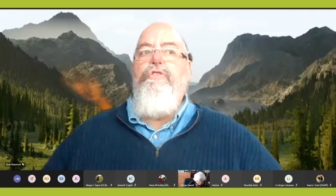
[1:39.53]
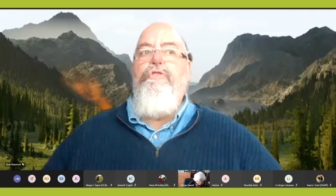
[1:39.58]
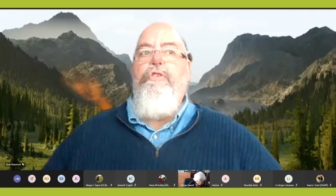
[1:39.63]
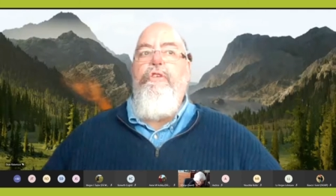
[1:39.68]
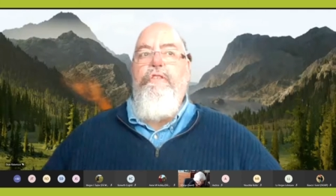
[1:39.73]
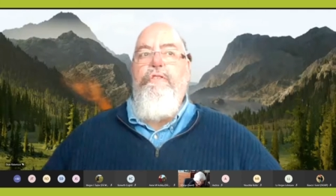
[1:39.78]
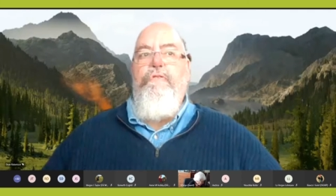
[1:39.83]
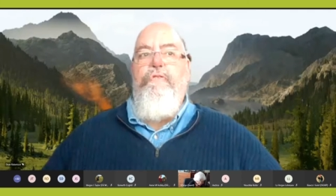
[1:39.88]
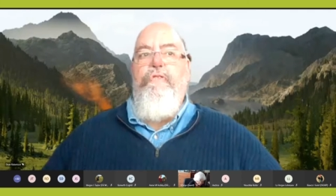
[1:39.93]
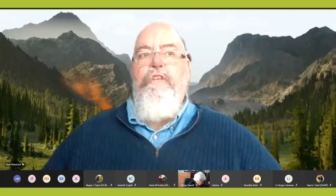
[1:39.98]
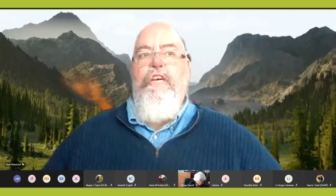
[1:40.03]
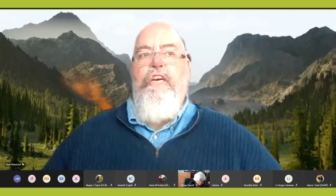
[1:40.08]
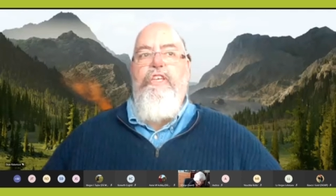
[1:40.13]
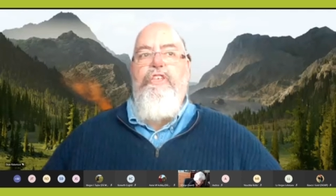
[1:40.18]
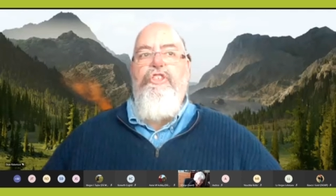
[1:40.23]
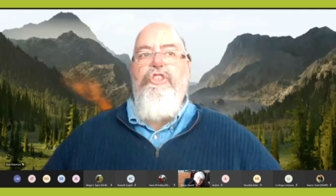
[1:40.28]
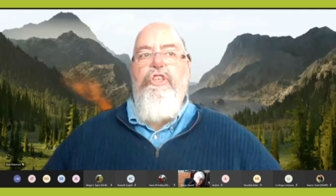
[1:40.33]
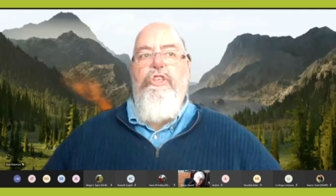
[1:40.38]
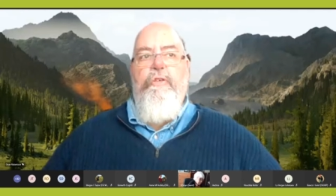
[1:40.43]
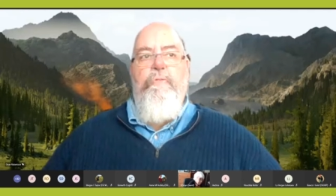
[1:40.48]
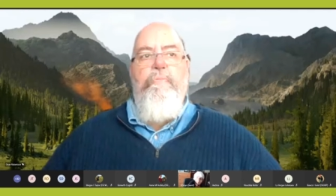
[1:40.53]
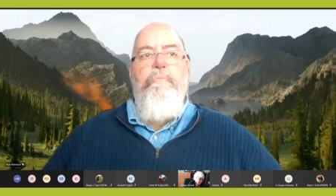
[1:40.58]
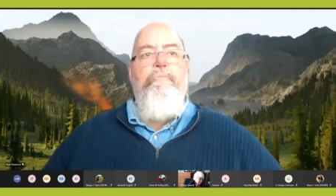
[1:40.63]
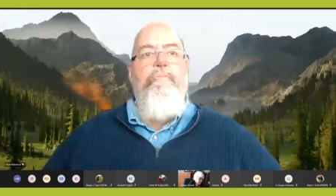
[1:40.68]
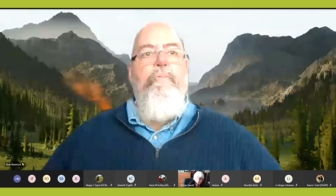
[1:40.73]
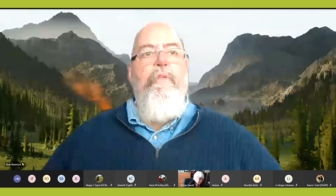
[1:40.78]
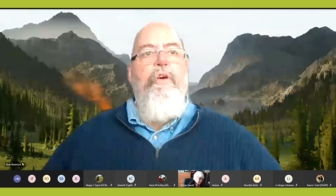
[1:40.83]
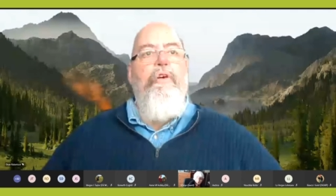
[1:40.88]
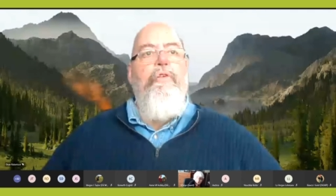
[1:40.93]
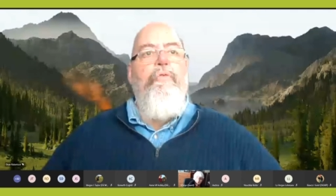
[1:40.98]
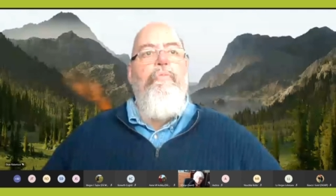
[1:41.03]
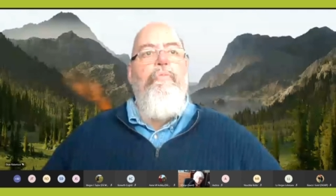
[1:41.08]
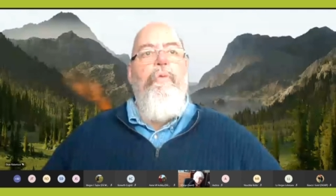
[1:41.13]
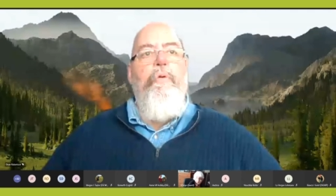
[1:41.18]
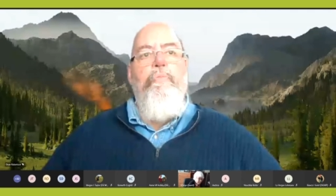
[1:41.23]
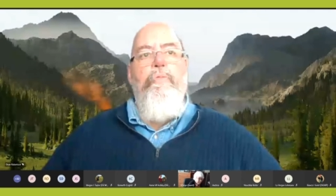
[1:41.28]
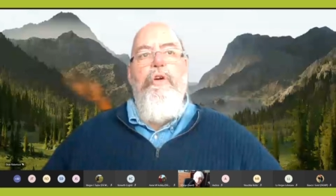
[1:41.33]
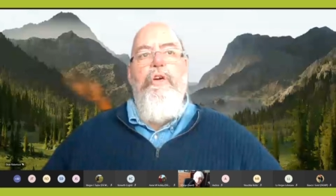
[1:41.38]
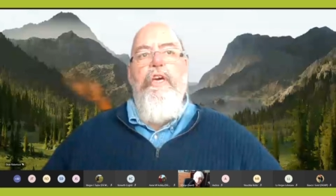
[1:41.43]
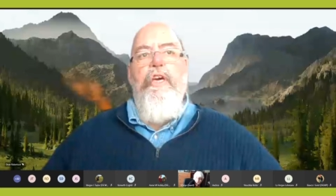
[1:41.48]
Trust for Nature,
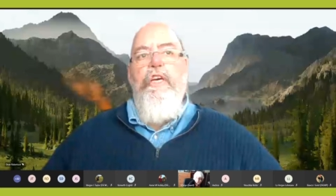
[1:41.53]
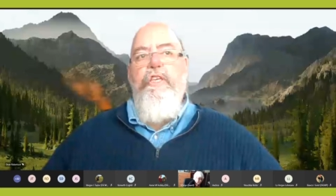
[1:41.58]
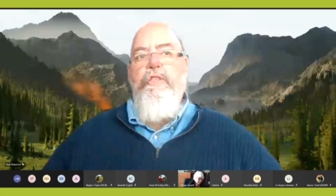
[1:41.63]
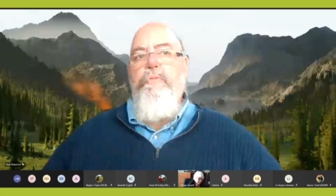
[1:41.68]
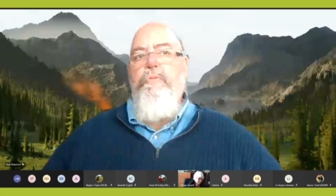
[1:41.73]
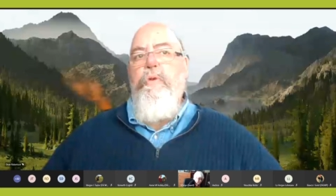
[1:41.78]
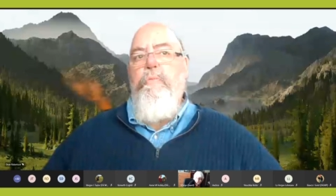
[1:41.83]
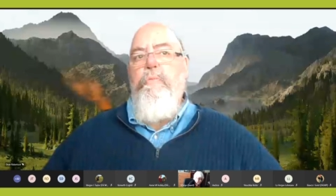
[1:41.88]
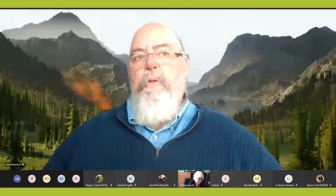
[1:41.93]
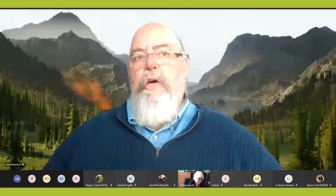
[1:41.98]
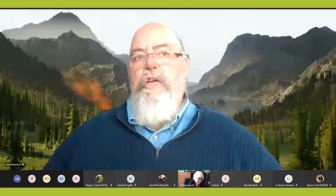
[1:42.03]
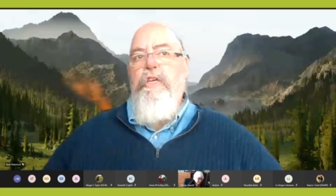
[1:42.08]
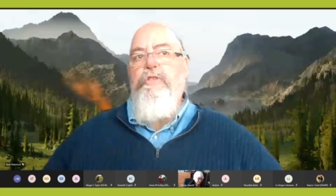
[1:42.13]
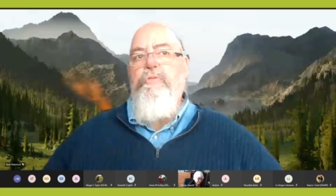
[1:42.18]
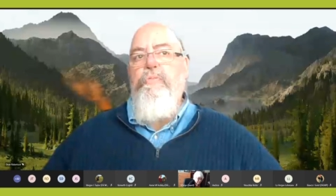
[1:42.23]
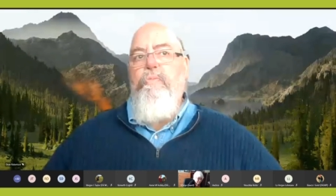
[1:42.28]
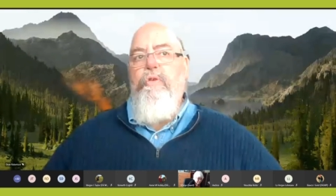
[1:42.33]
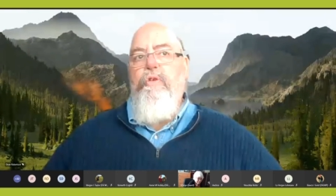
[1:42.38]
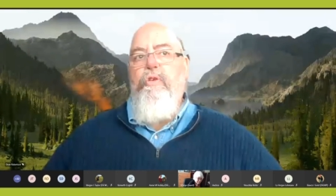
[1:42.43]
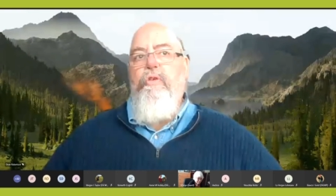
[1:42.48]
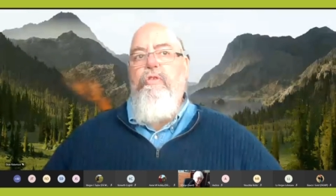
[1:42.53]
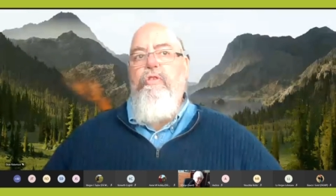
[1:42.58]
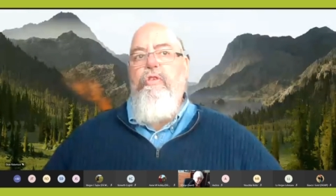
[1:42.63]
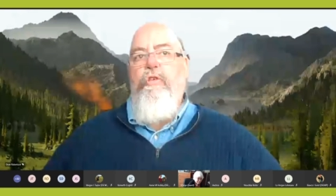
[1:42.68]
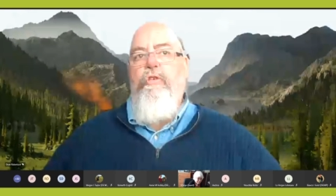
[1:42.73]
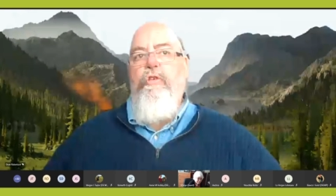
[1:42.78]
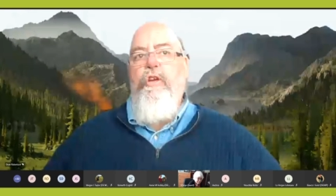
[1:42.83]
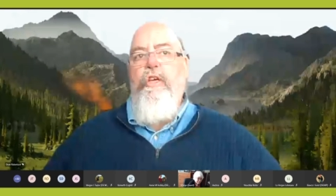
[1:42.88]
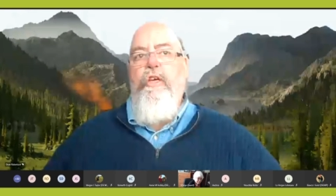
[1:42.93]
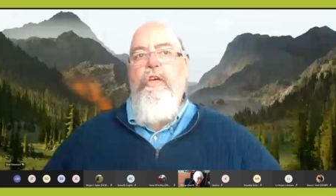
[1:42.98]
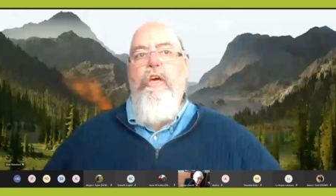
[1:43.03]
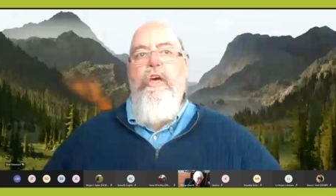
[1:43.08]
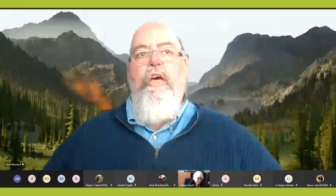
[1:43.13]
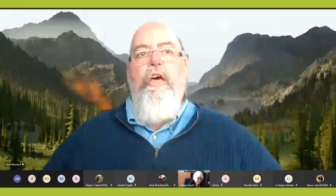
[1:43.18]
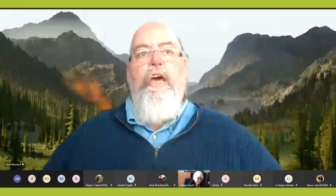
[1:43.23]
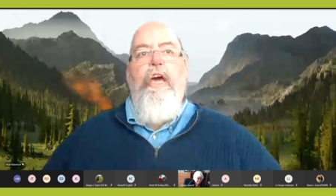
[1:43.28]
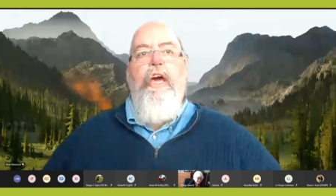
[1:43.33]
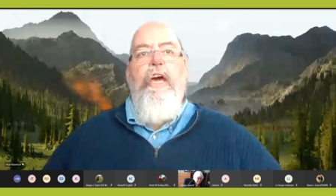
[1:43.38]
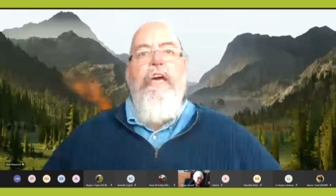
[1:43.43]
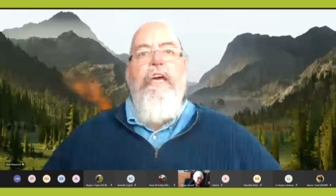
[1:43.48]
Wimmera Catchment Management Authority,
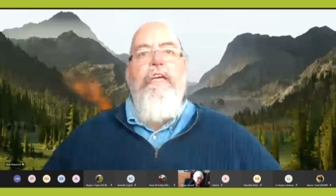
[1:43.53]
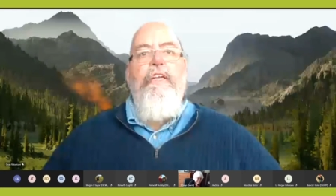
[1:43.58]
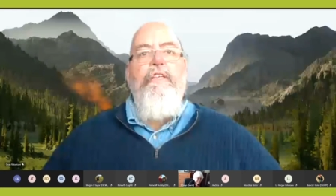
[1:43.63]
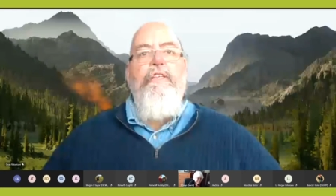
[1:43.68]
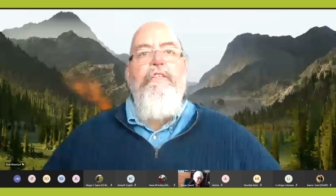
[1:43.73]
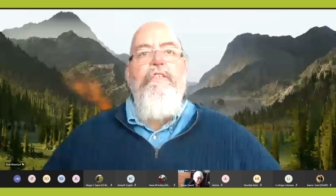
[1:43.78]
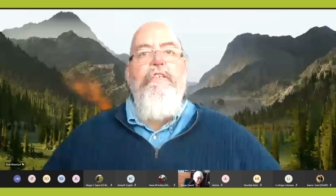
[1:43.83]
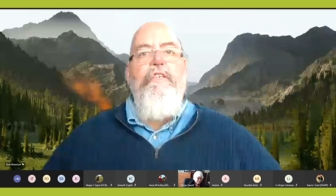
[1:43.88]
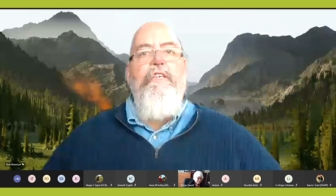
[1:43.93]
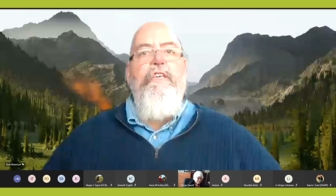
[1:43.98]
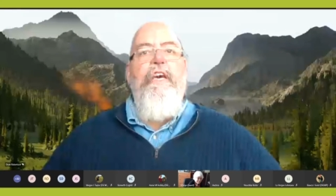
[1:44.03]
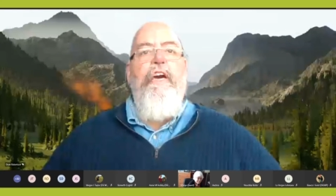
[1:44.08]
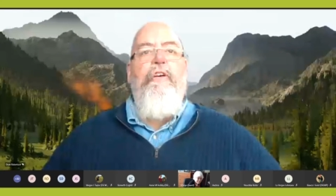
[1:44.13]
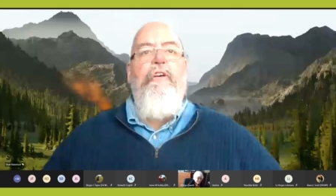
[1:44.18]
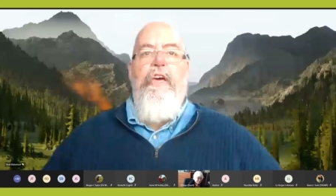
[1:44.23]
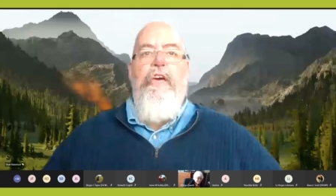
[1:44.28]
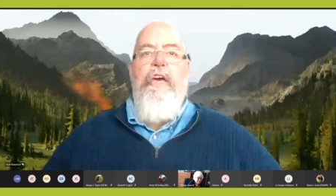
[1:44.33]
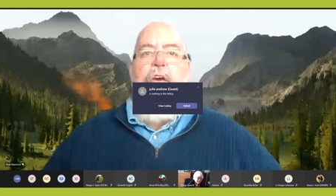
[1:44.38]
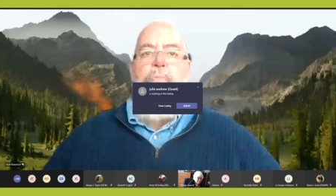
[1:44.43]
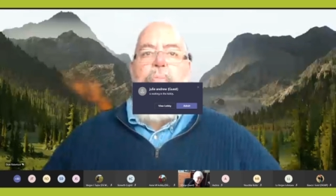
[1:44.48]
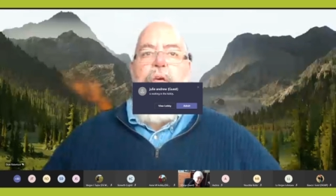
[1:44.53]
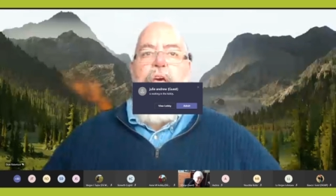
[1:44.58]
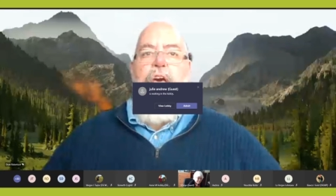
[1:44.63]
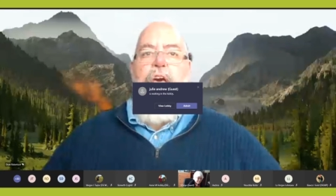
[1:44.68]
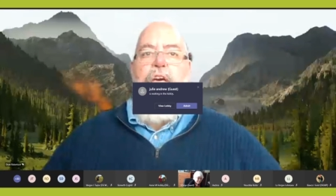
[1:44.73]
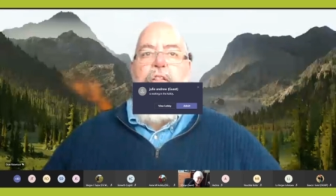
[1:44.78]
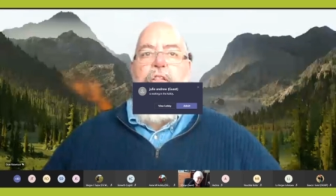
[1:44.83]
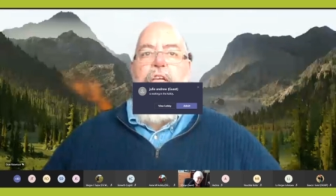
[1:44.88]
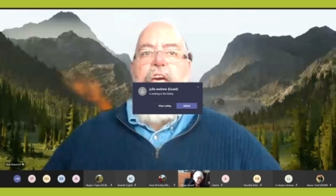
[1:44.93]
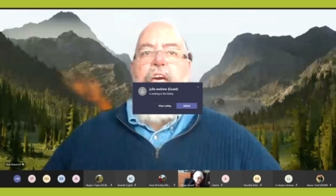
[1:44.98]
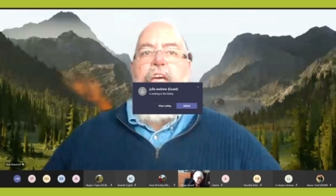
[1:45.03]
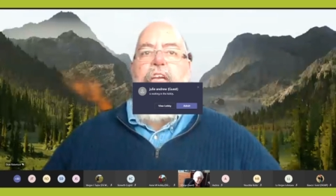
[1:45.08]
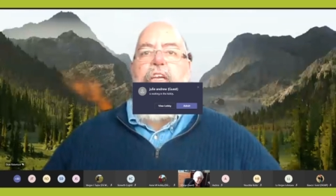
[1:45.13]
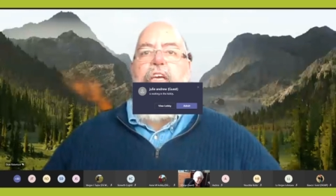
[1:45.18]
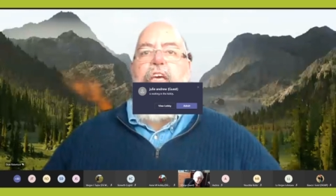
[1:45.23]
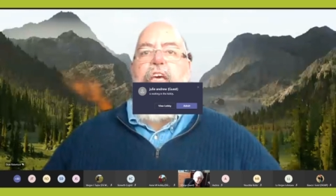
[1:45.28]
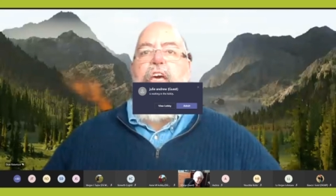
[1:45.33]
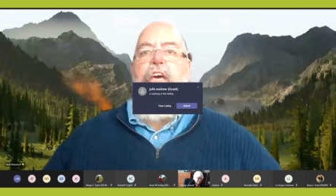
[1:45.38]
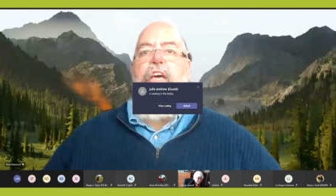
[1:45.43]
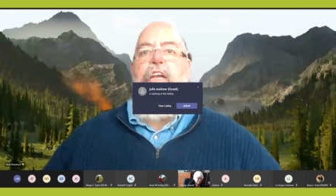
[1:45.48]
and Yarriambiack
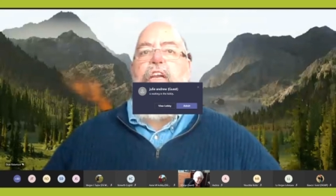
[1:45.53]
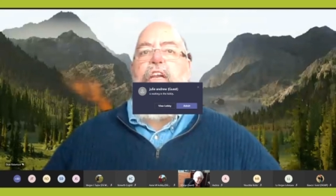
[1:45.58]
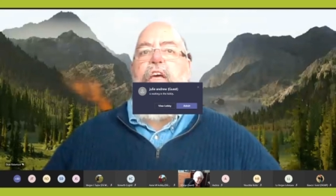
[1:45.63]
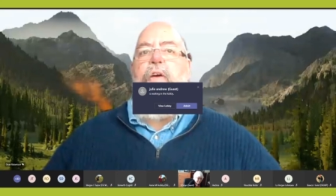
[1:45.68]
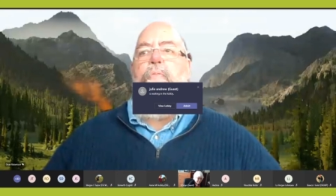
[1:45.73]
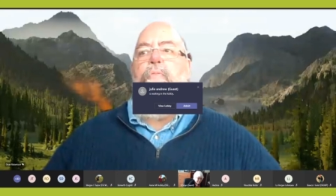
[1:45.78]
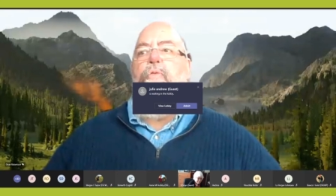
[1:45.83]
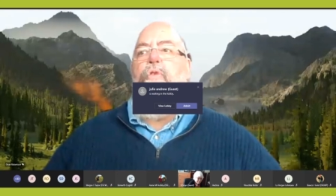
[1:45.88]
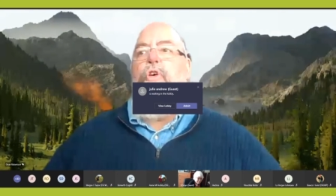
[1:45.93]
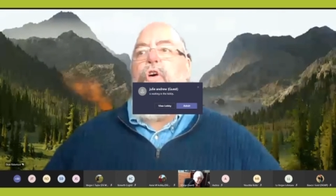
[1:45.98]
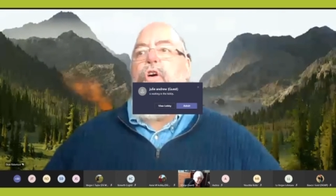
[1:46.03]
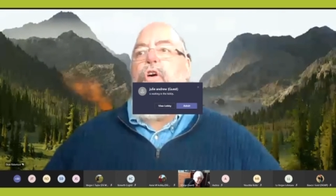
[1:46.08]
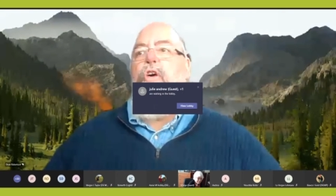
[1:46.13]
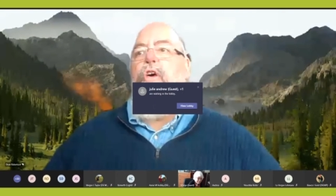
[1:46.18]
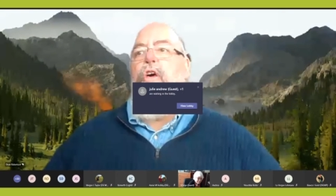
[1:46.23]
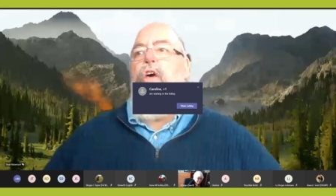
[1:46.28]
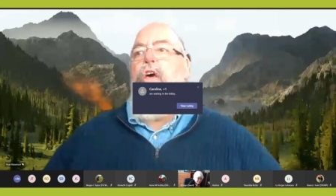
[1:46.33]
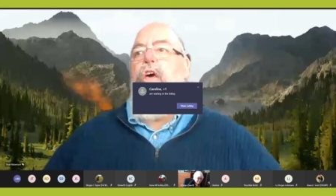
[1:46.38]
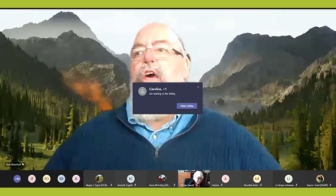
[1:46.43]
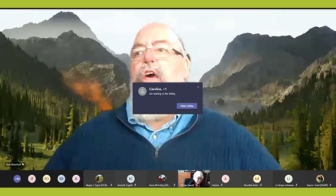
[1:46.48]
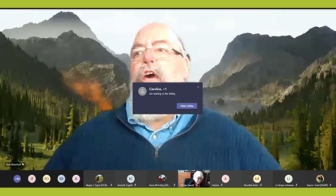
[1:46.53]
Land Care Network.